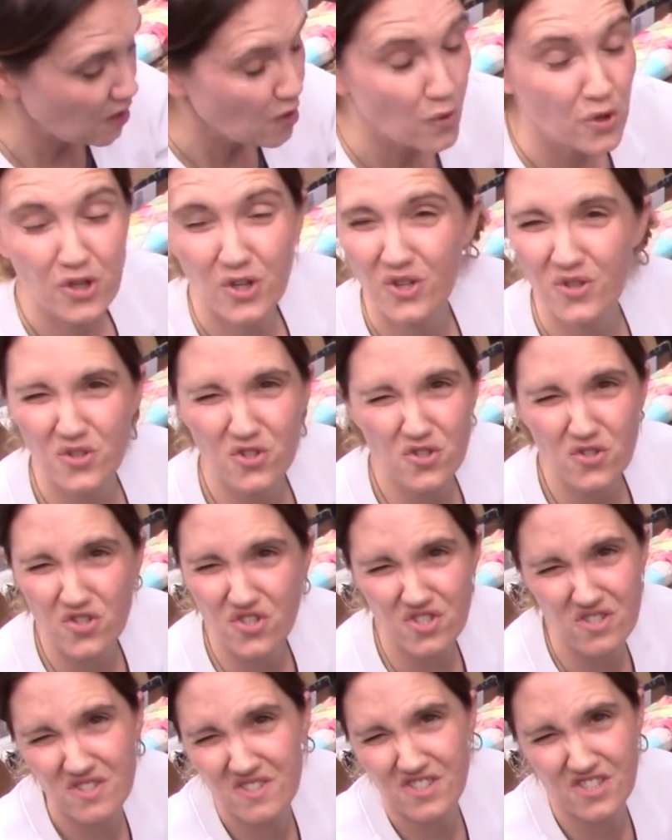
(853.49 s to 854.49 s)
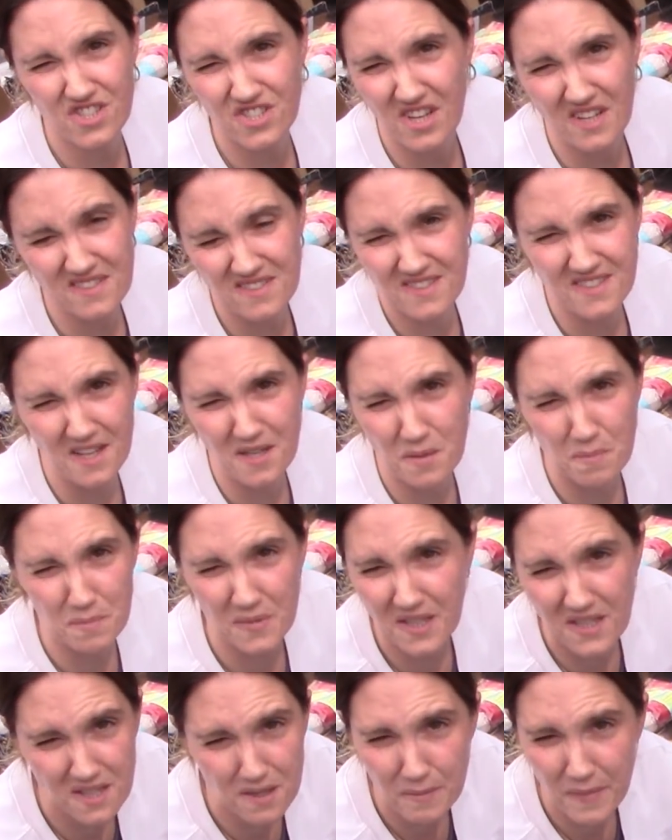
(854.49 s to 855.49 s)
You could send a
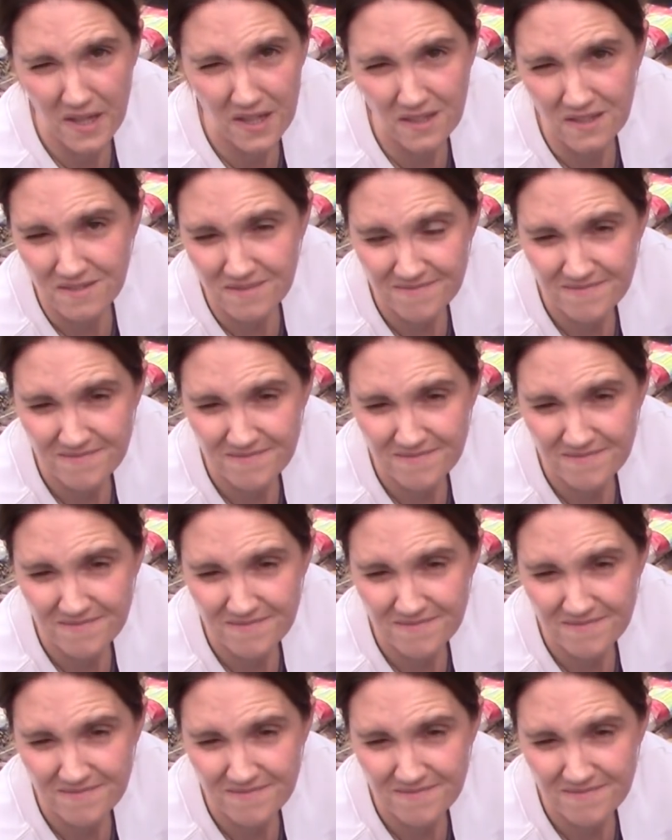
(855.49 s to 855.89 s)
media mail.